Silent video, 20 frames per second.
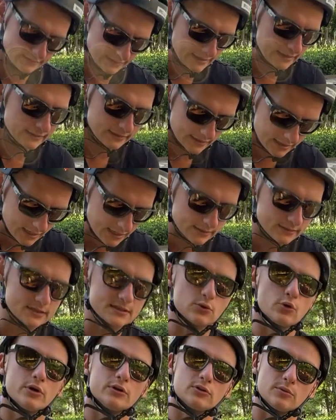and again
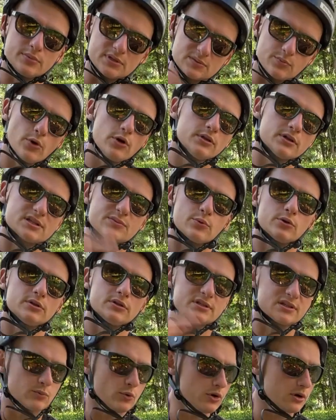it's going to be smaller,
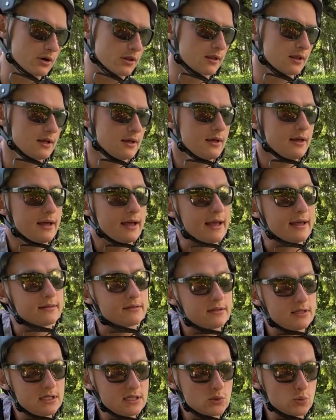
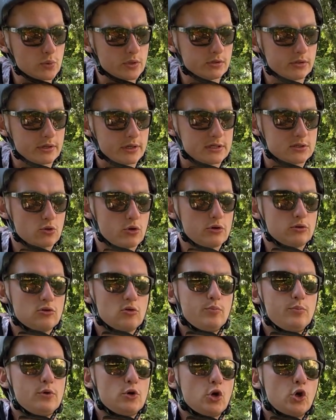and this wheel is going
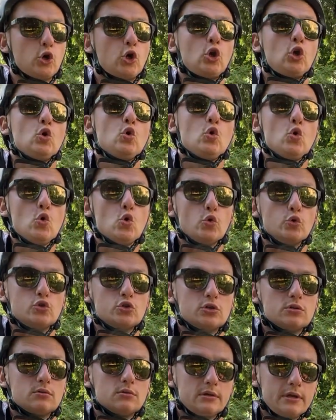to be
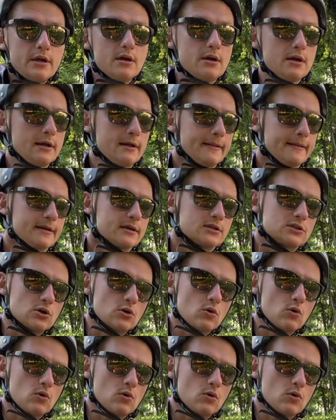huge. Yeah.
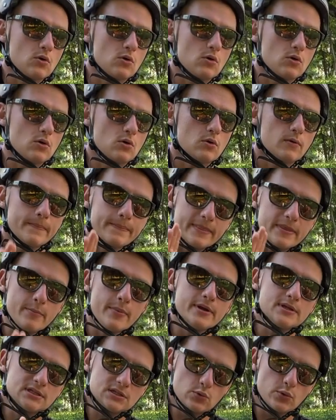So the
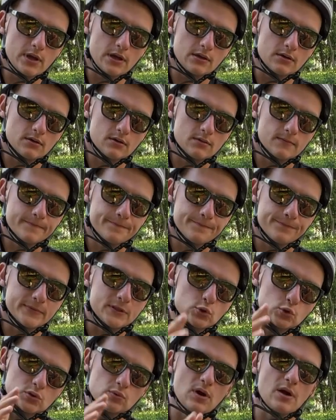best way
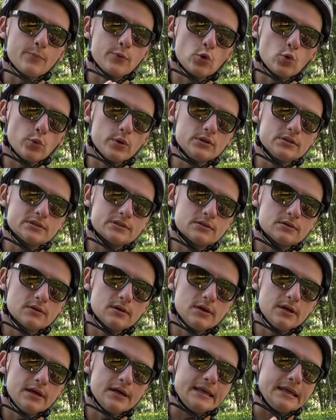to swap your wheels
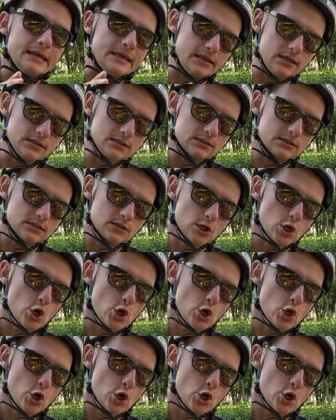is